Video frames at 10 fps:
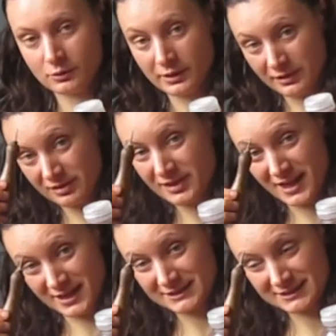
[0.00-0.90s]
with
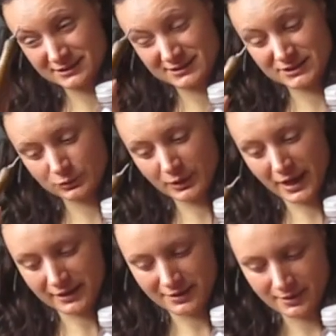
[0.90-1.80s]
this, super
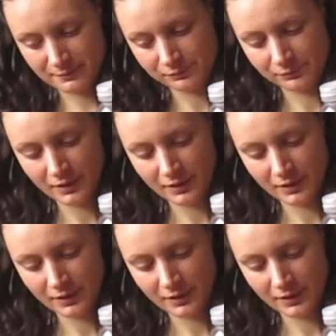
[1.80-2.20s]
handy.